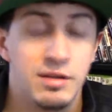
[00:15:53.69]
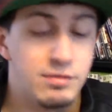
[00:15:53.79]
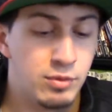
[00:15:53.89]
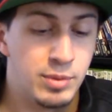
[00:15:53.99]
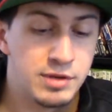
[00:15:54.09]

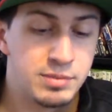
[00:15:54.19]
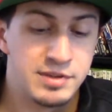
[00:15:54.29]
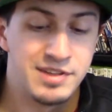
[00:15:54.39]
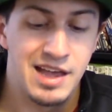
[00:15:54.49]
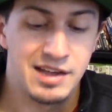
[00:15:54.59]
$4
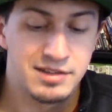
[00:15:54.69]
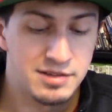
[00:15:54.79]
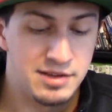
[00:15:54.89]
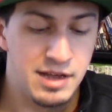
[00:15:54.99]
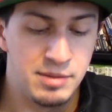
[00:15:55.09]
plus tax,
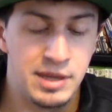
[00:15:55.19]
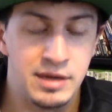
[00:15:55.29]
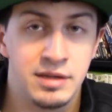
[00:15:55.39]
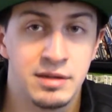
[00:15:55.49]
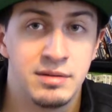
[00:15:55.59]
not a bad
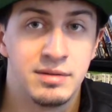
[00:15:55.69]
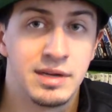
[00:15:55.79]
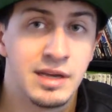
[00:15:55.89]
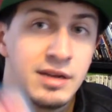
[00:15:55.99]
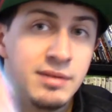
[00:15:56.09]
deal.
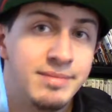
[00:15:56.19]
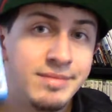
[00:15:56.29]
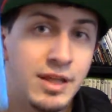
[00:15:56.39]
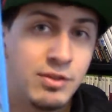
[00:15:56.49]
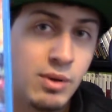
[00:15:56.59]
Again,
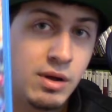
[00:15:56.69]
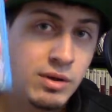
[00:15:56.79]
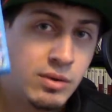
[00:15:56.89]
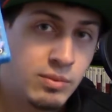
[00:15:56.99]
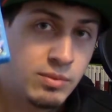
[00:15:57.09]
another
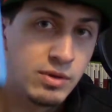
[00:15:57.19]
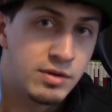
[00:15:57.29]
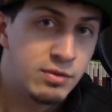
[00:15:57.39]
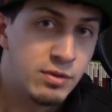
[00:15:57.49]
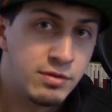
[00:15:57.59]
one I'm
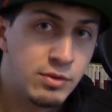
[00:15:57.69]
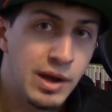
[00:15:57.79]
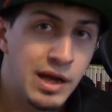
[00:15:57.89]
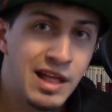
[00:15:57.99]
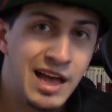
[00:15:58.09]
looking for a
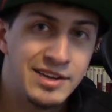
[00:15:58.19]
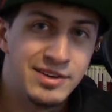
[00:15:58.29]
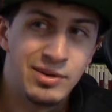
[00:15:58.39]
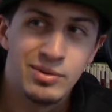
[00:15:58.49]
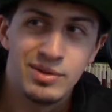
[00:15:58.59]
while. I
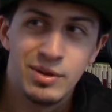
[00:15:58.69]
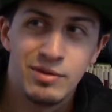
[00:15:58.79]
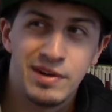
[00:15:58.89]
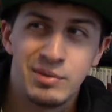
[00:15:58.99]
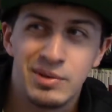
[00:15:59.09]
don't know
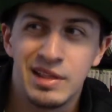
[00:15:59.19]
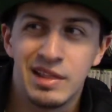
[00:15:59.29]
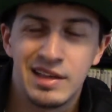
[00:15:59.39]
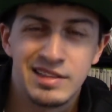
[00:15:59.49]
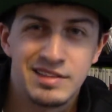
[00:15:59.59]
if I really
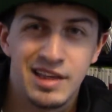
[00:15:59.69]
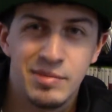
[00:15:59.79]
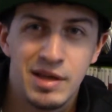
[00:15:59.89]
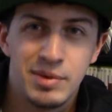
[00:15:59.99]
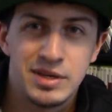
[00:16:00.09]
like this game
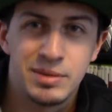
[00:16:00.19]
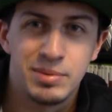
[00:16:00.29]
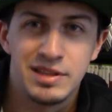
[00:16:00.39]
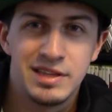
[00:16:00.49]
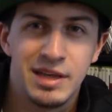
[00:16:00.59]
that much. I
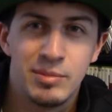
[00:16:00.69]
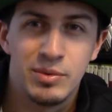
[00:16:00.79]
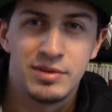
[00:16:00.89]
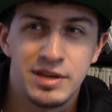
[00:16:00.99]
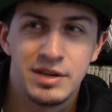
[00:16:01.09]
played the demo,
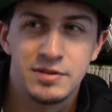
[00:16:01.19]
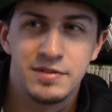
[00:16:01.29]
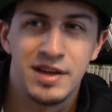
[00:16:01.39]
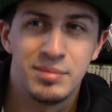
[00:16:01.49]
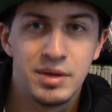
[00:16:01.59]
a huge
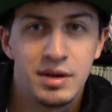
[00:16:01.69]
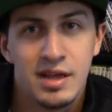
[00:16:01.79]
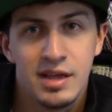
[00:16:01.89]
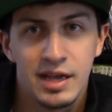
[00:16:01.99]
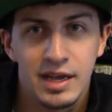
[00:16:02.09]
fan, but
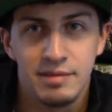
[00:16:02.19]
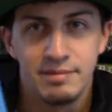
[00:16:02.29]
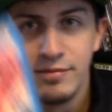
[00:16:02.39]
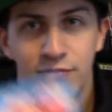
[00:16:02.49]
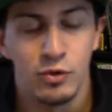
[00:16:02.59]
again,
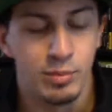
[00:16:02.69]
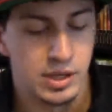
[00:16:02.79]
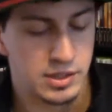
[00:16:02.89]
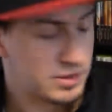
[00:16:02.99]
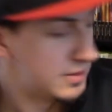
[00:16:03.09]

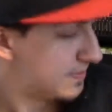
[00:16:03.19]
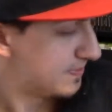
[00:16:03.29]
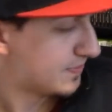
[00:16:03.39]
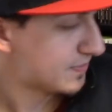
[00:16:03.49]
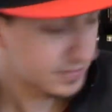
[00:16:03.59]
$4.
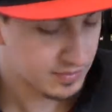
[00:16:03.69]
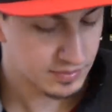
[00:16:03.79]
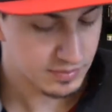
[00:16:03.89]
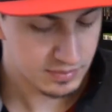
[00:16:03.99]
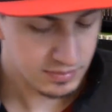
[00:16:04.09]

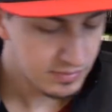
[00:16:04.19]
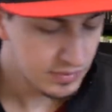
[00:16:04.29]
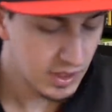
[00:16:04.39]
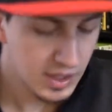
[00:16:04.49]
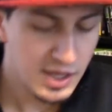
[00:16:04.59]

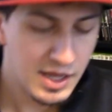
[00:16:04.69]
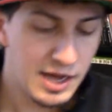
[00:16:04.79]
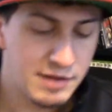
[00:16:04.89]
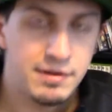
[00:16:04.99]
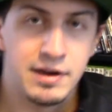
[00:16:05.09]

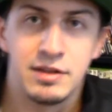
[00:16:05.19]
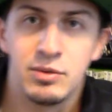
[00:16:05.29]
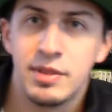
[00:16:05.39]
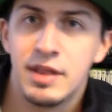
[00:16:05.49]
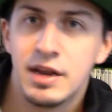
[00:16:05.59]
And finally,
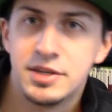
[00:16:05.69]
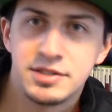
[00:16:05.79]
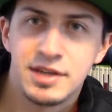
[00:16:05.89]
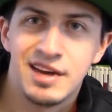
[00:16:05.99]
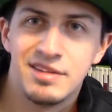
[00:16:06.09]
one that I
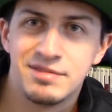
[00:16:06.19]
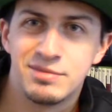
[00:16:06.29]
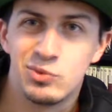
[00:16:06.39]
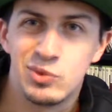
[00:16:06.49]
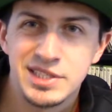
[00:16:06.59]
just kind of
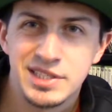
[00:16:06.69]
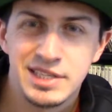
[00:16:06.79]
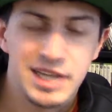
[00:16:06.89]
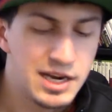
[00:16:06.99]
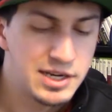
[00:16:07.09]
recently
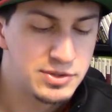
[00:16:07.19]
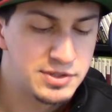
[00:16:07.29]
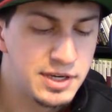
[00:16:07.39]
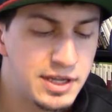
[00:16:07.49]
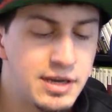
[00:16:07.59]
got
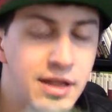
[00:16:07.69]
interested in,